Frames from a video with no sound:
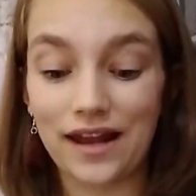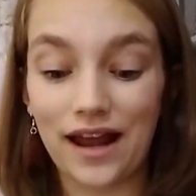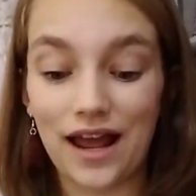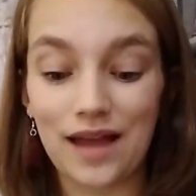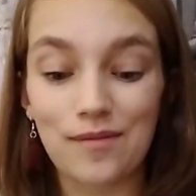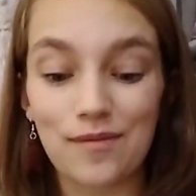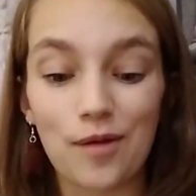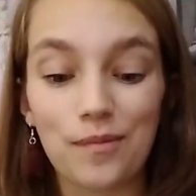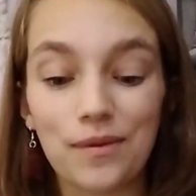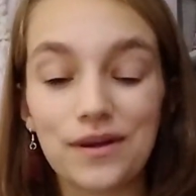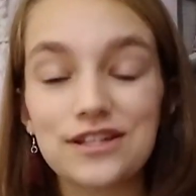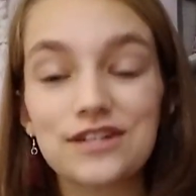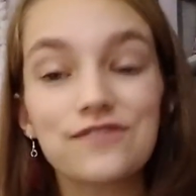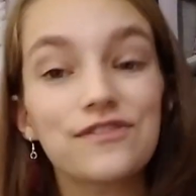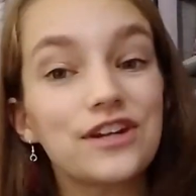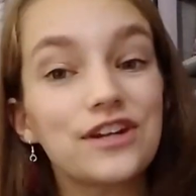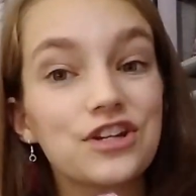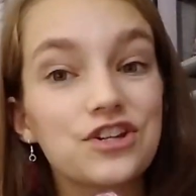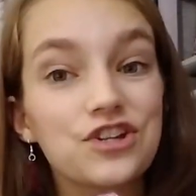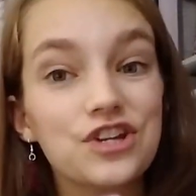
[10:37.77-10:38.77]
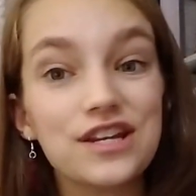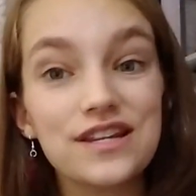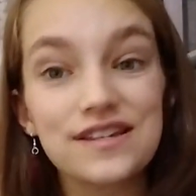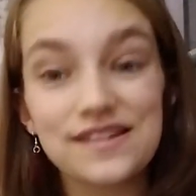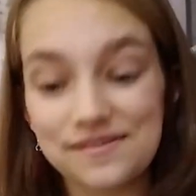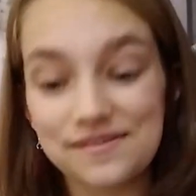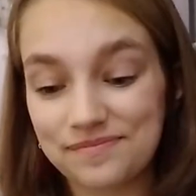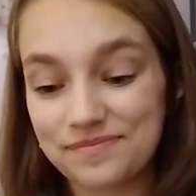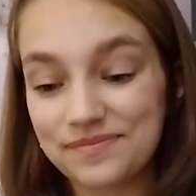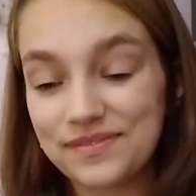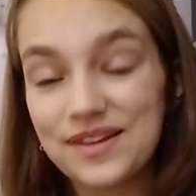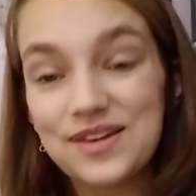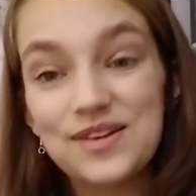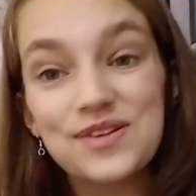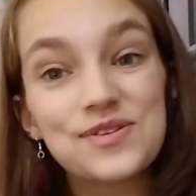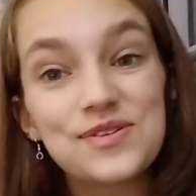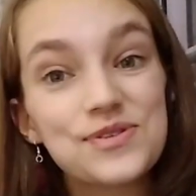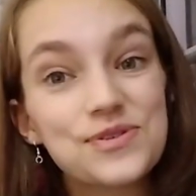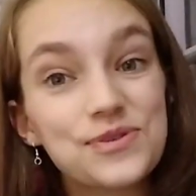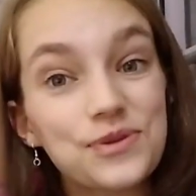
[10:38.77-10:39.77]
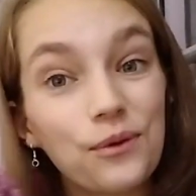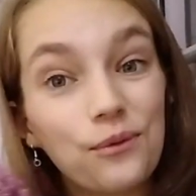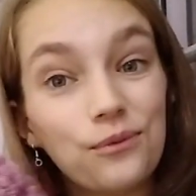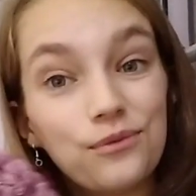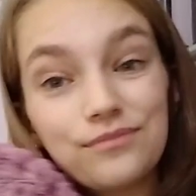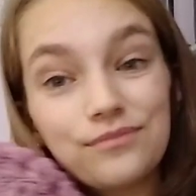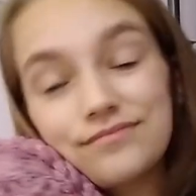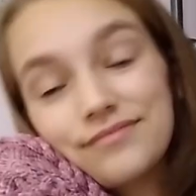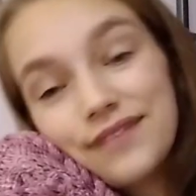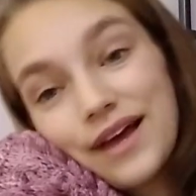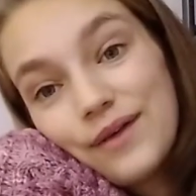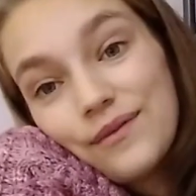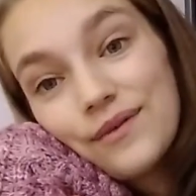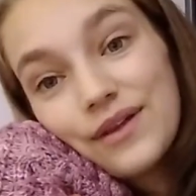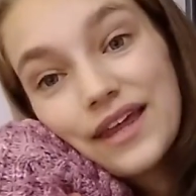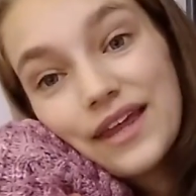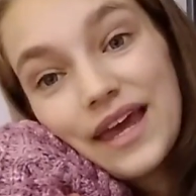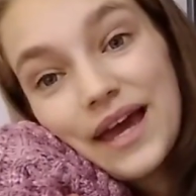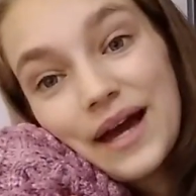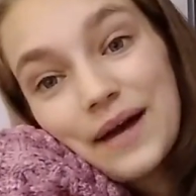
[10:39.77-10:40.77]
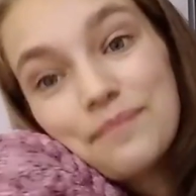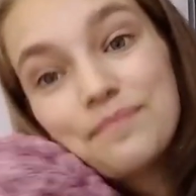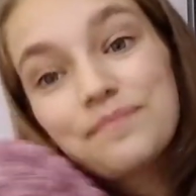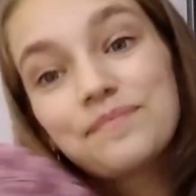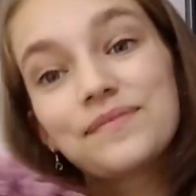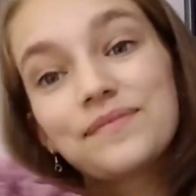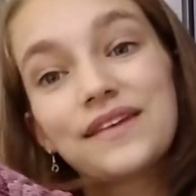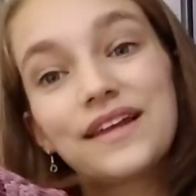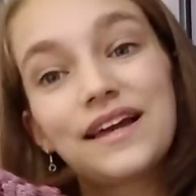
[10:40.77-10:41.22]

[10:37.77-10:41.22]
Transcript: And I am hoping to finish it soon. I really am.